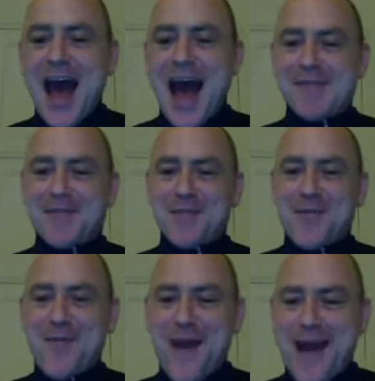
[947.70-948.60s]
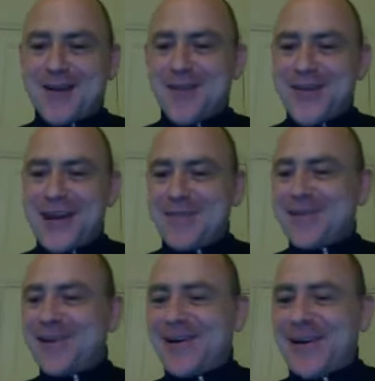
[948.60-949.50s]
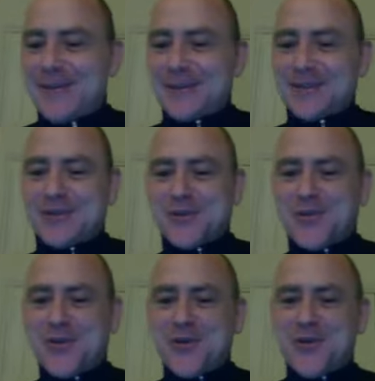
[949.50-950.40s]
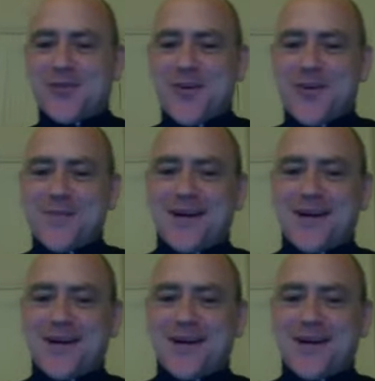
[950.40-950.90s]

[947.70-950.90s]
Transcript: From Morocco, there we go. I wasn't sure where you were from,